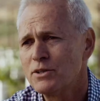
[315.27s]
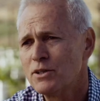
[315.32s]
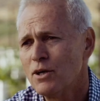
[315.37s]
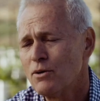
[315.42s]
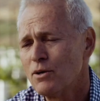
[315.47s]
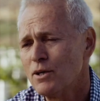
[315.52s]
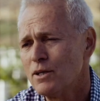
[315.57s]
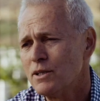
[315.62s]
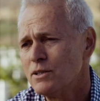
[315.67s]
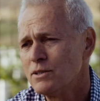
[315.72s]
have
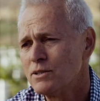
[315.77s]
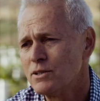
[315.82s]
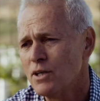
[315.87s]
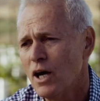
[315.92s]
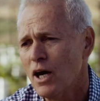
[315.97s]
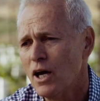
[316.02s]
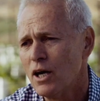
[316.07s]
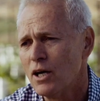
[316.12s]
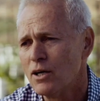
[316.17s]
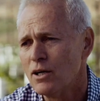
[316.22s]
shown a
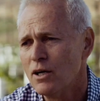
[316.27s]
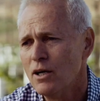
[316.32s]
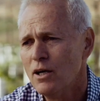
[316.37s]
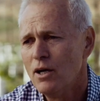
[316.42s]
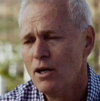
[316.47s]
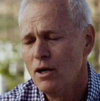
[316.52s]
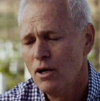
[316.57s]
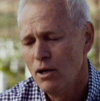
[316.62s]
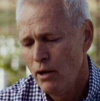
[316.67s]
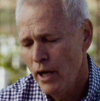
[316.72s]
desire,
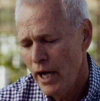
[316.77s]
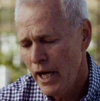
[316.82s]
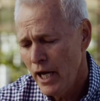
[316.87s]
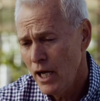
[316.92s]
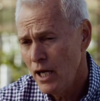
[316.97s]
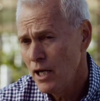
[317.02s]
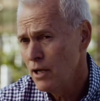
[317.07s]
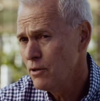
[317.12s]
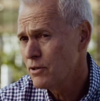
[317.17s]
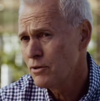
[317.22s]

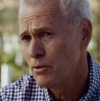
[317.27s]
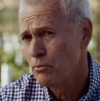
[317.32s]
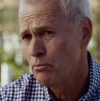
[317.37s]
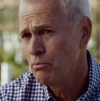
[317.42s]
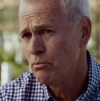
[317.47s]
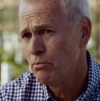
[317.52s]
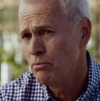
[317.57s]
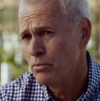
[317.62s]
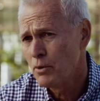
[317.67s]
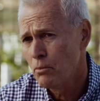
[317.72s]

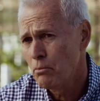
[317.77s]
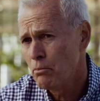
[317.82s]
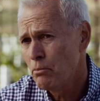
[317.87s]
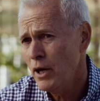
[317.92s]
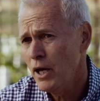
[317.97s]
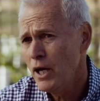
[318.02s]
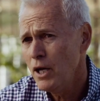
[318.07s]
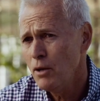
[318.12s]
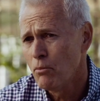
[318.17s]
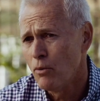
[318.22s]
to
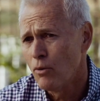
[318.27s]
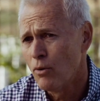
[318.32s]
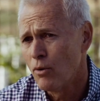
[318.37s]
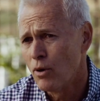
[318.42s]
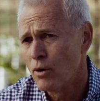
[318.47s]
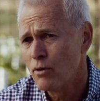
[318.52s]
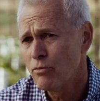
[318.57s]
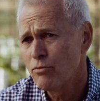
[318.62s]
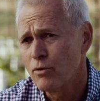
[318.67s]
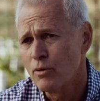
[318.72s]
pay
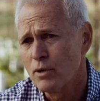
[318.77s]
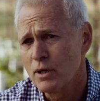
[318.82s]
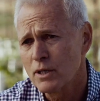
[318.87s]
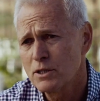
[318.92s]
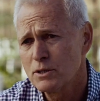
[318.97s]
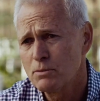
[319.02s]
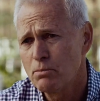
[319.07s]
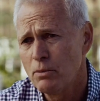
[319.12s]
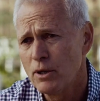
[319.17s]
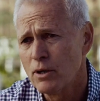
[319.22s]
more for
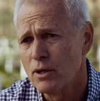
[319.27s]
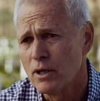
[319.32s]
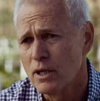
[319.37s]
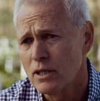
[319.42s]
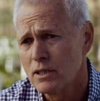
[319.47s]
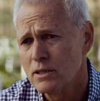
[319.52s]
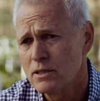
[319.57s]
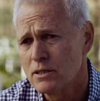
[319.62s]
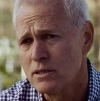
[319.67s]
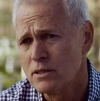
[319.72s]

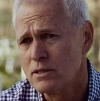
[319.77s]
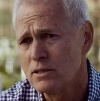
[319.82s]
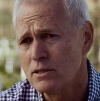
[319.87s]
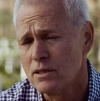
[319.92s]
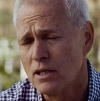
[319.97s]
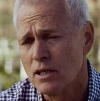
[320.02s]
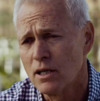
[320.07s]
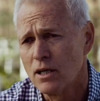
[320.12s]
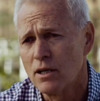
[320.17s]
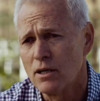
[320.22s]

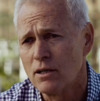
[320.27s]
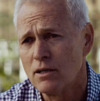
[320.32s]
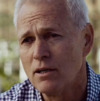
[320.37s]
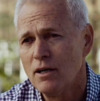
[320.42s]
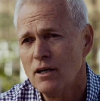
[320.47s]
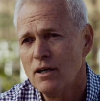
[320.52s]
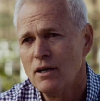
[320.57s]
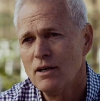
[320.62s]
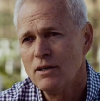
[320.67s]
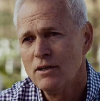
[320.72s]
experiences that are
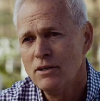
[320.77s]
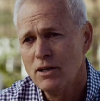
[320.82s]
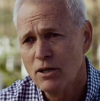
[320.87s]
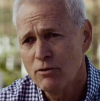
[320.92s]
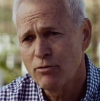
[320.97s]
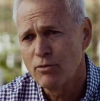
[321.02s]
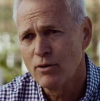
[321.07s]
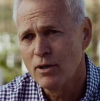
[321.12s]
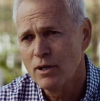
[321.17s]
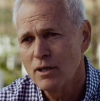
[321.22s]

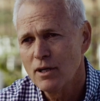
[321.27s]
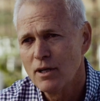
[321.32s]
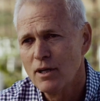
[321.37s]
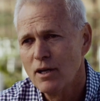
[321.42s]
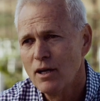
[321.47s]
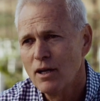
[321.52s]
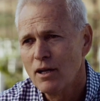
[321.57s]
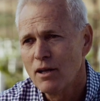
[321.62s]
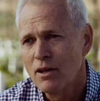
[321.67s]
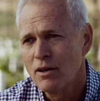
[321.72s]
different.
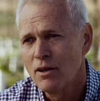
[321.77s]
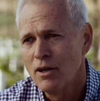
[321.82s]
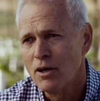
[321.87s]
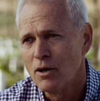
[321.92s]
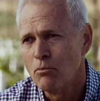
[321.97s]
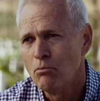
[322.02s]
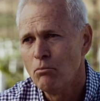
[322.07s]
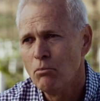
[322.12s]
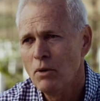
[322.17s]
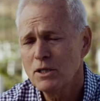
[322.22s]

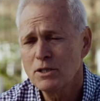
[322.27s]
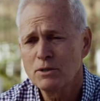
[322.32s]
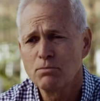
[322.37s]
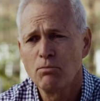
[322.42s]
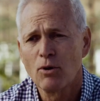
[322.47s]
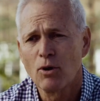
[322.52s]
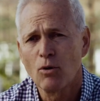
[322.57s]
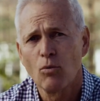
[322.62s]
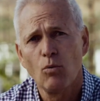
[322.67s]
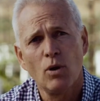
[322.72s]
They're much
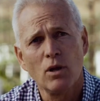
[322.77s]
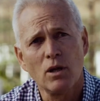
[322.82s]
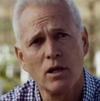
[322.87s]
more